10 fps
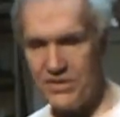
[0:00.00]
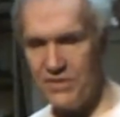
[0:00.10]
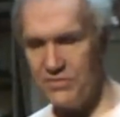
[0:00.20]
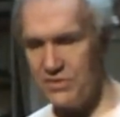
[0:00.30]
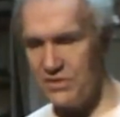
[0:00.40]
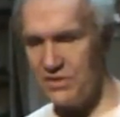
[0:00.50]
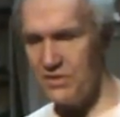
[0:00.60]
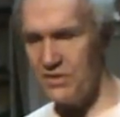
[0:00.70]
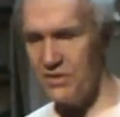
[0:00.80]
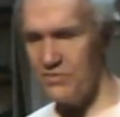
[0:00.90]
Give us a
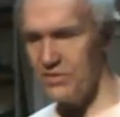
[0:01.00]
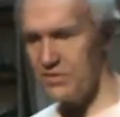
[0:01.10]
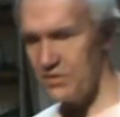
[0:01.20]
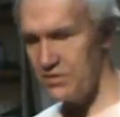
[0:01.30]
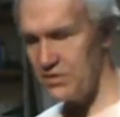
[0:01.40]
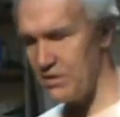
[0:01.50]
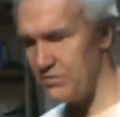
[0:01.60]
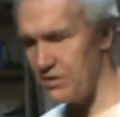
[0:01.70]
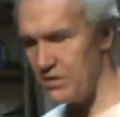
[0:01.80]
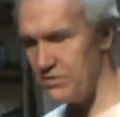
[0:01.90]
shout
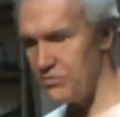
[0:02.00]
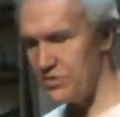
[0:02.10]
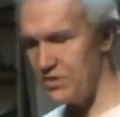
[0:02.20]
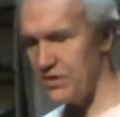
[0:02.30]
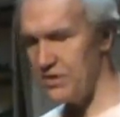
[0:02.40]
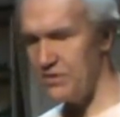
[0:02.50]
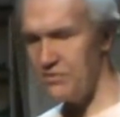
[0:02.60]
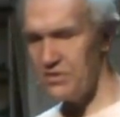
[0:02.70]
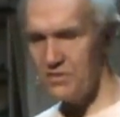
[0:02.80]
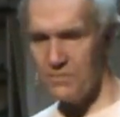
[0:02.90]
and tell us what you think of it.